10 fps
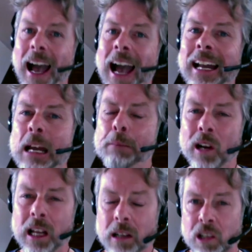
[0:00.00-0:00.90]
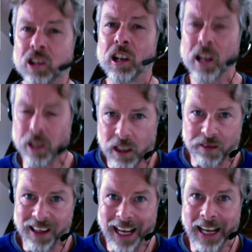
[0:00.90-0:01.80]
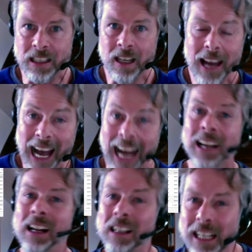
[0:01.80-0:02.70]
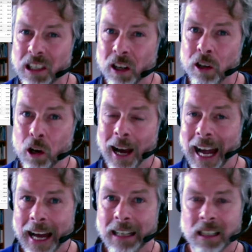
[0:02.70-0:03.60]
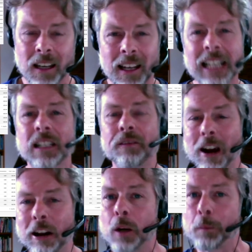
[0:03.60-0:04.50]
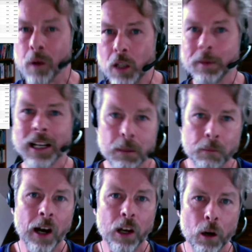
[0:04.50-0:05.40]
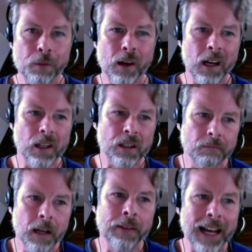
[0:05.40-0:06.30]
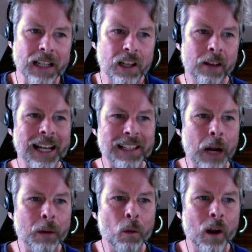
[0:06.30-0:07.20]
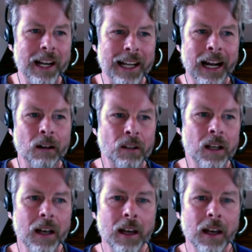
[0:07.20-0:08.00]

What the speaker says: Anybody that searches for that and clicks on your ad is a very good prospect to buy your product. And that's, so that's how we work it out.